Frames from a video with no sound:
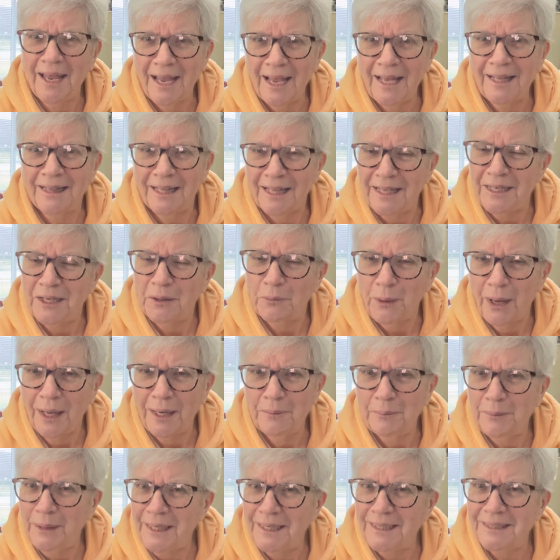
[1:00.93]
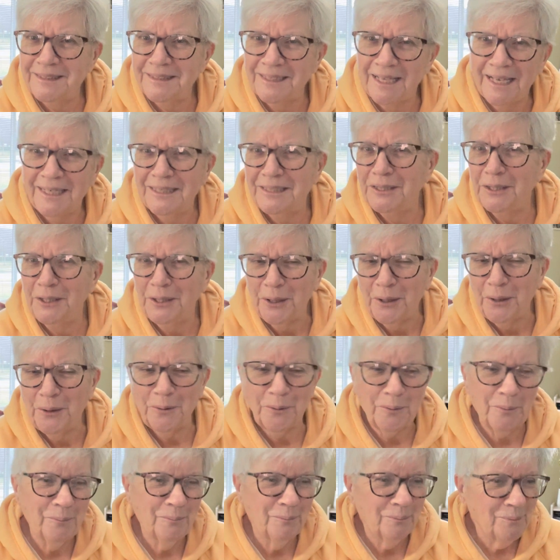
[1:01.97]
and Linda wanted me to sing to
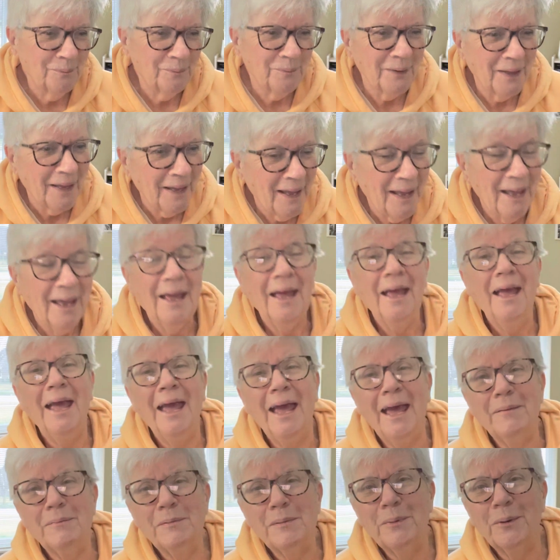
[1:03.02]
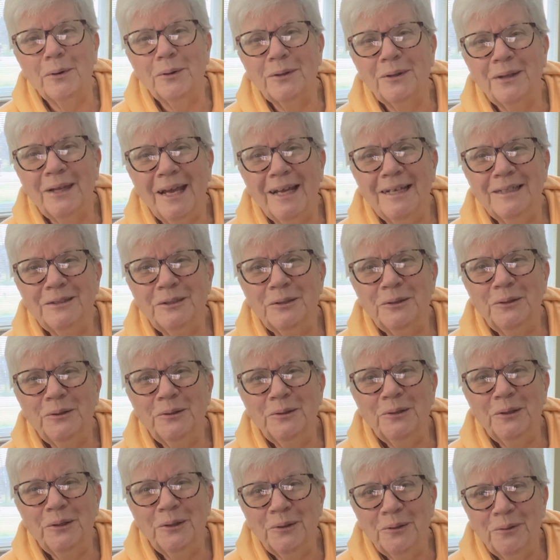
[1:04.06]
you. Happy birthday to
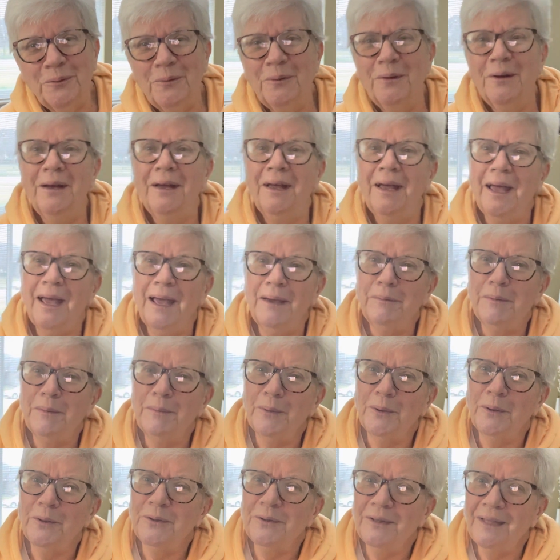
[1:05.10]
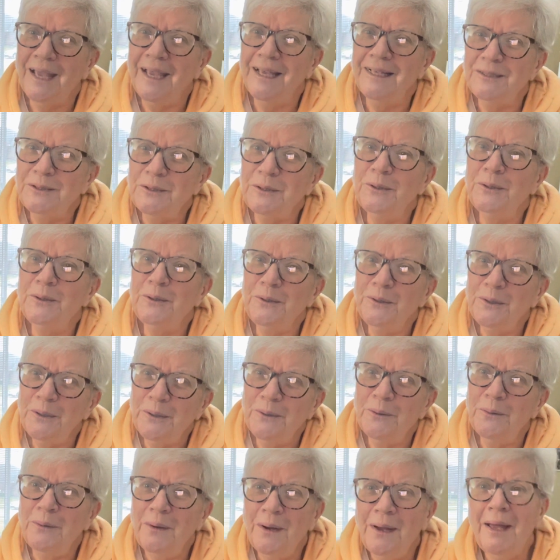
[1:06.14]
you. Happy birthday to
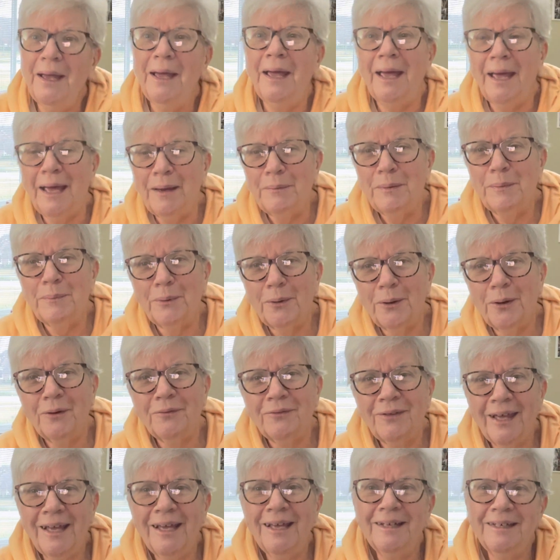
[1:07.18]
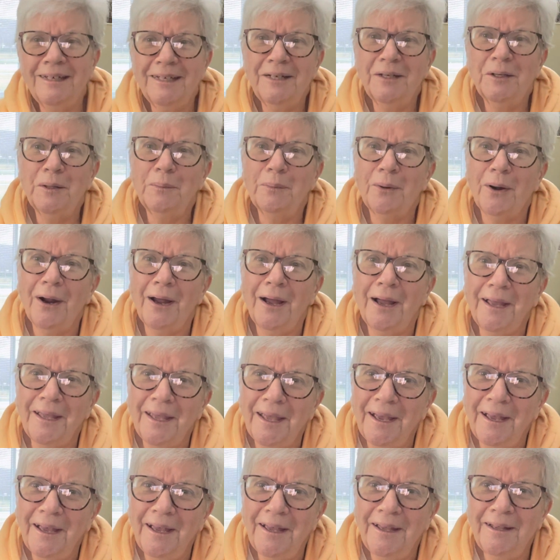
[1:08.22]
you. Happy birthday, dear
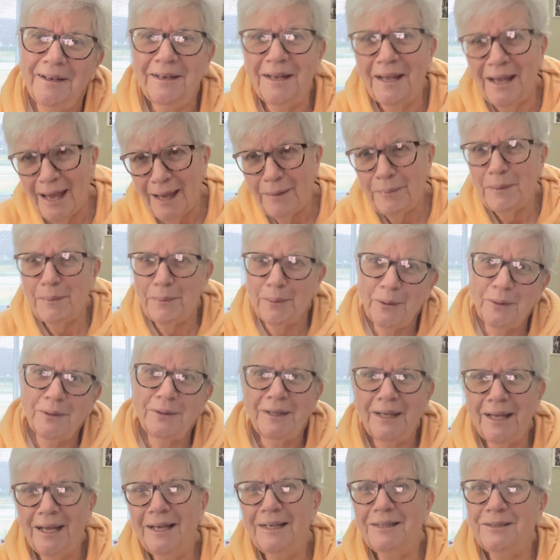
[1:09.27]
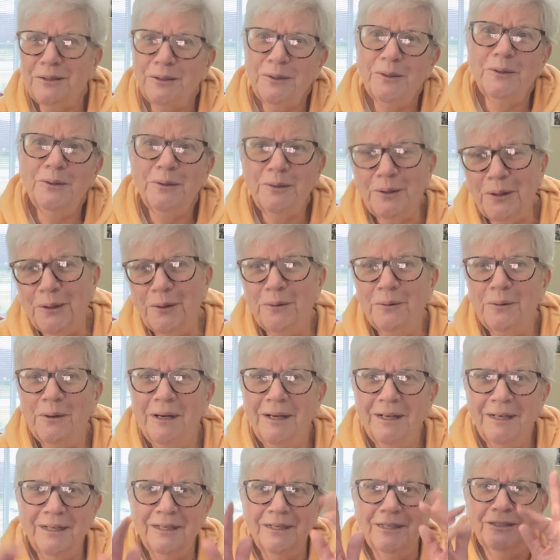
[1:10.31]
Brian. Happy birthday to you.
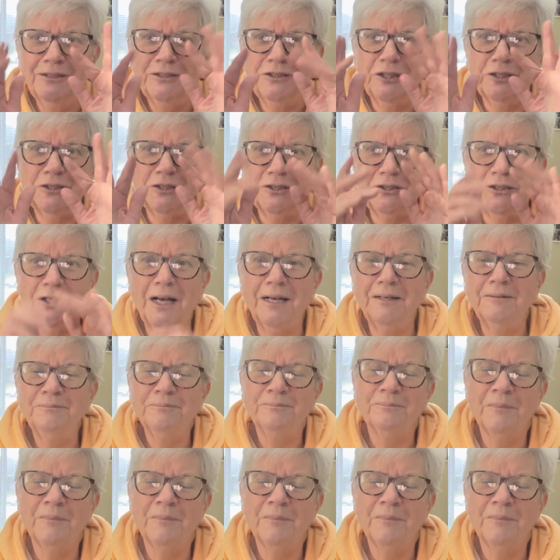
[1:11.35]
Cha-cha-cha.